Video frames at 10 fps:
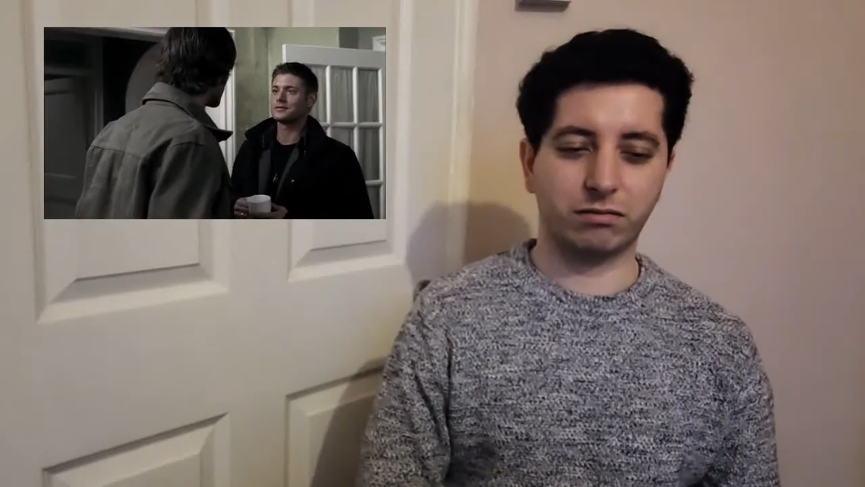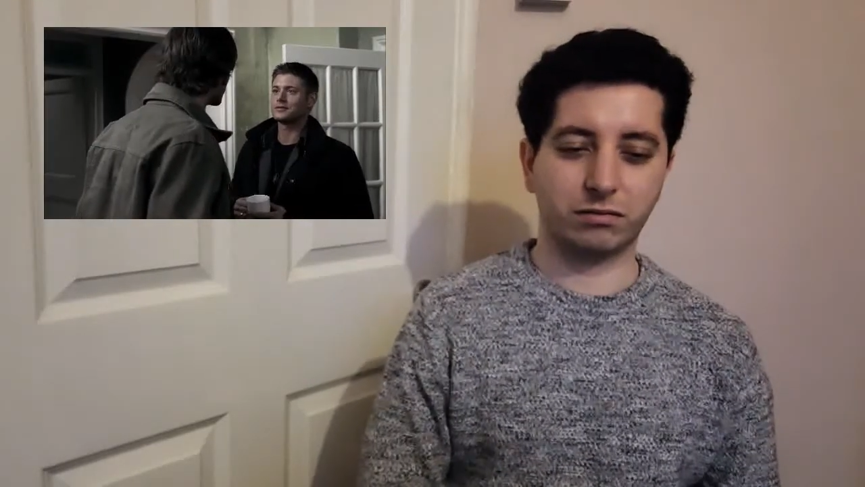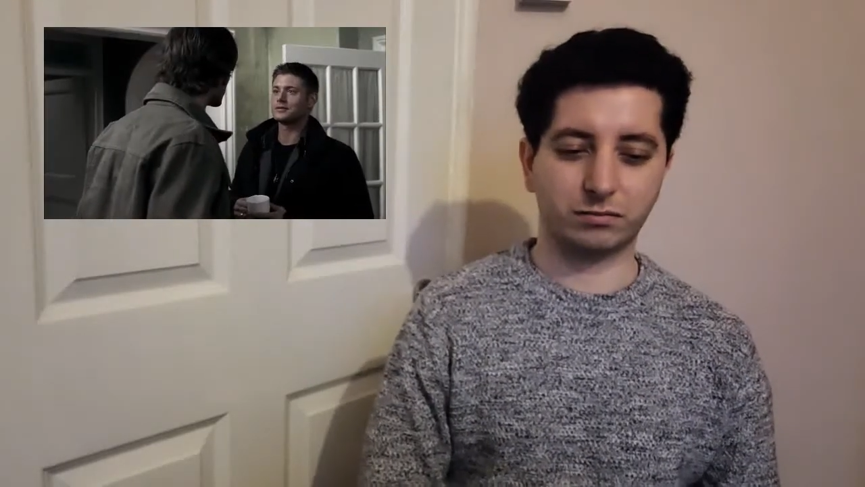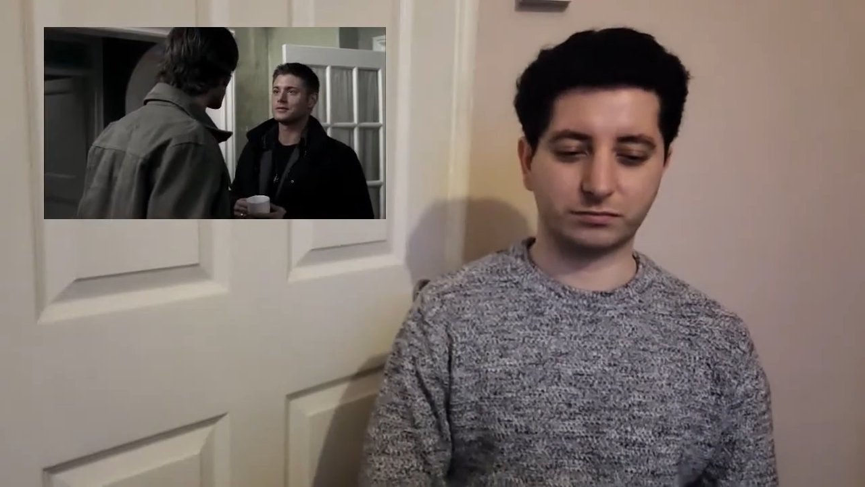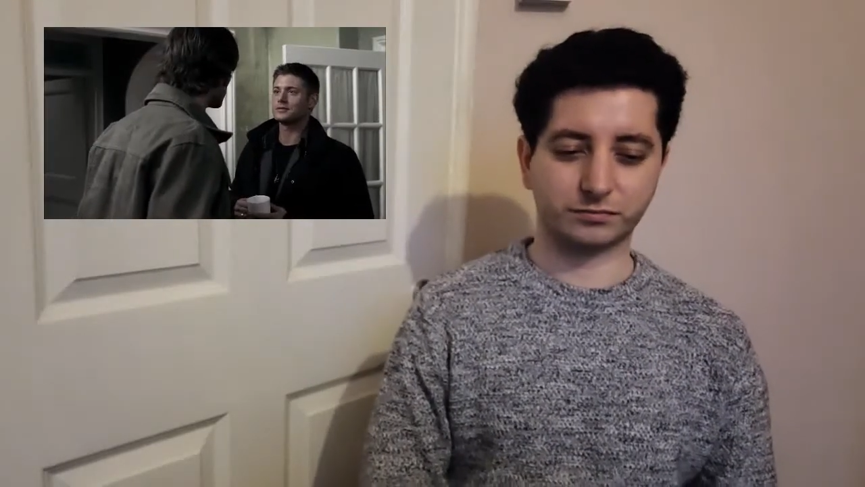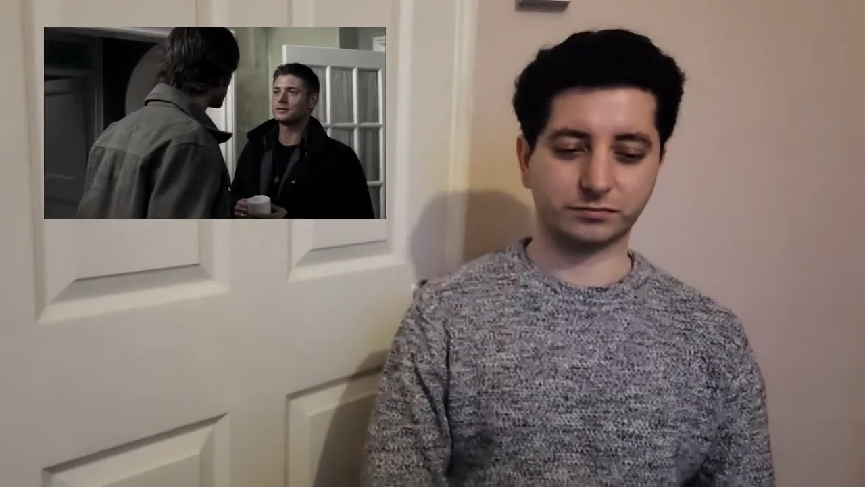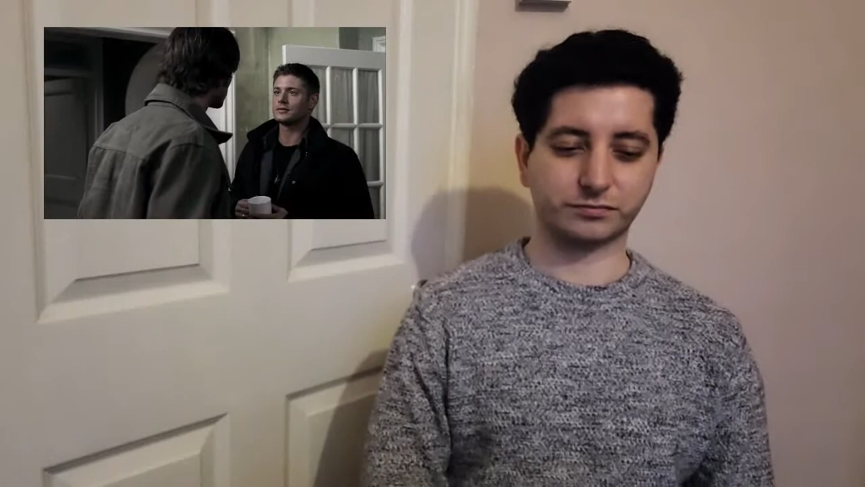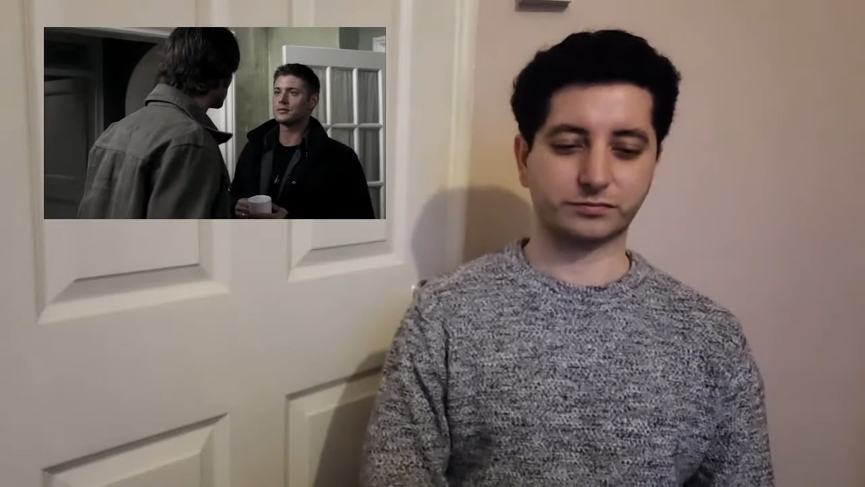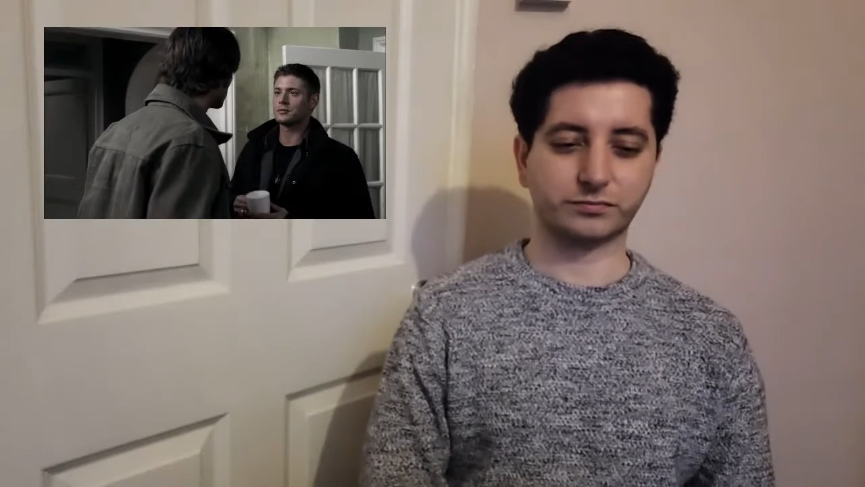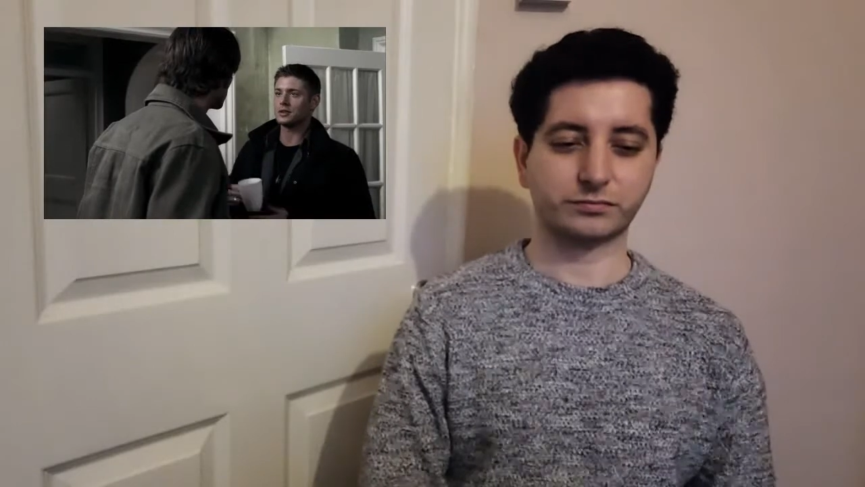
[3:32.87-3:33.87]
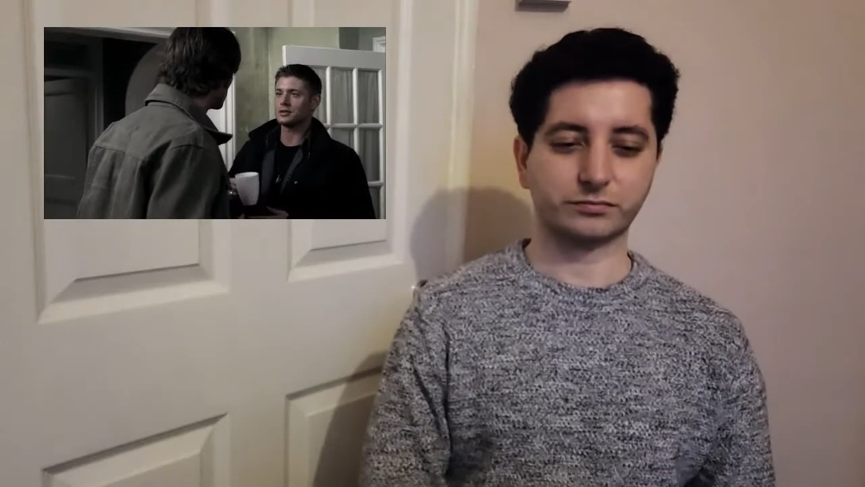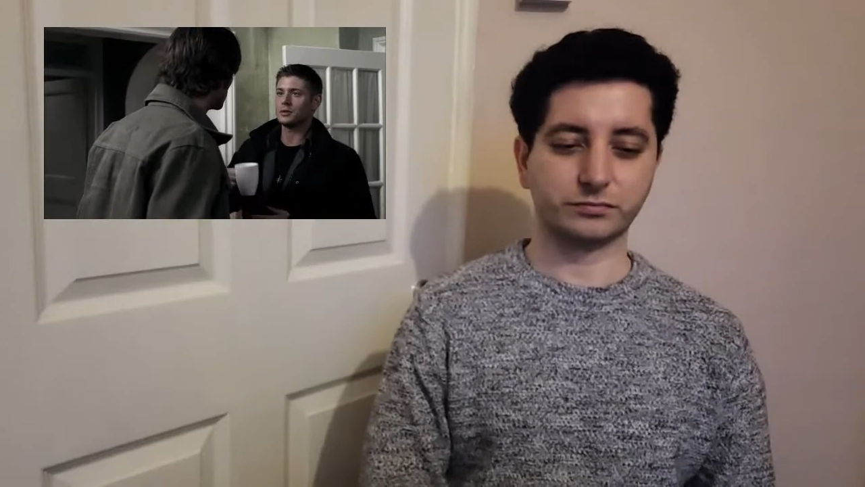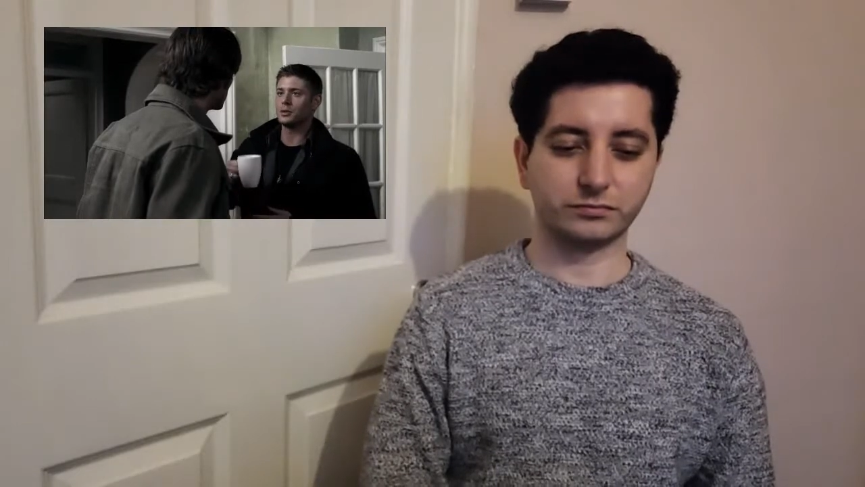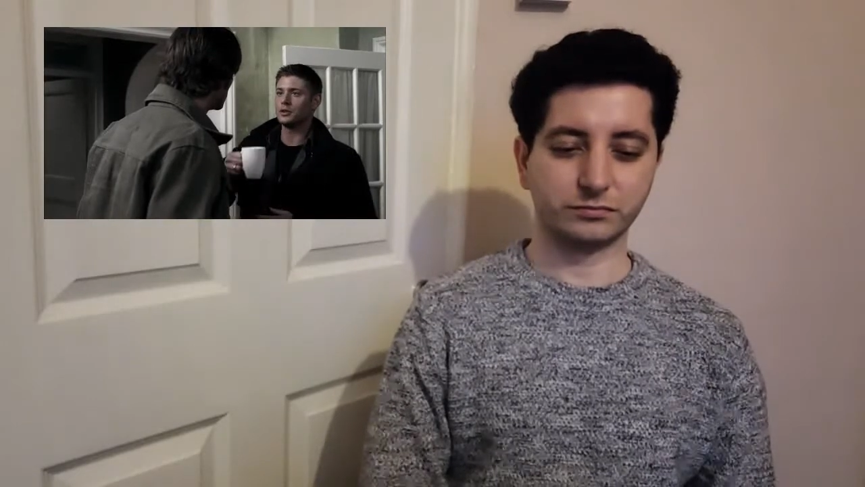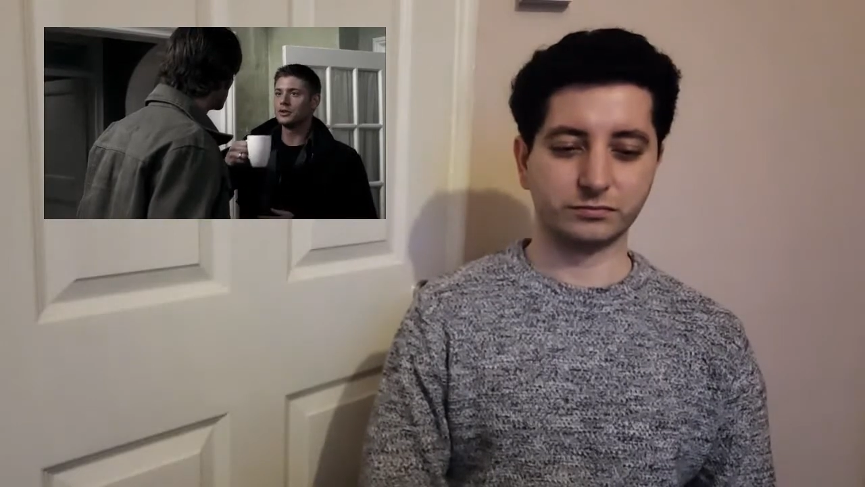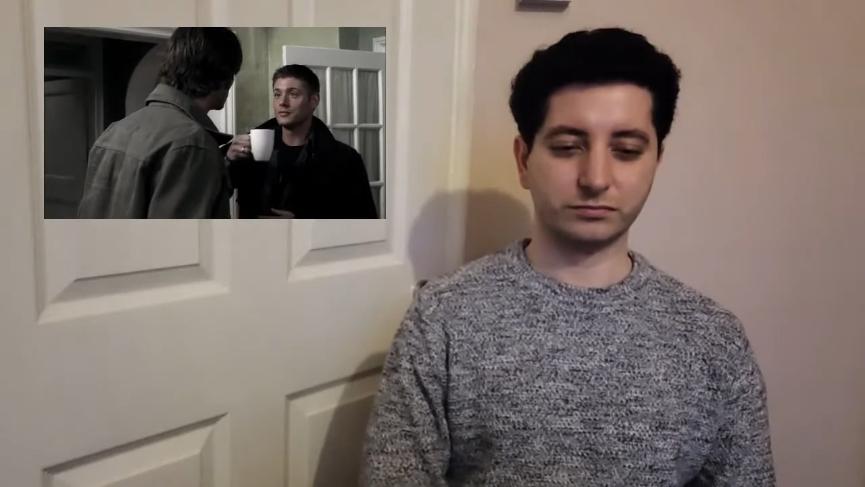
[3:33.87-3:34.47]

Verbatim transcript: with the girls? Because I'm older.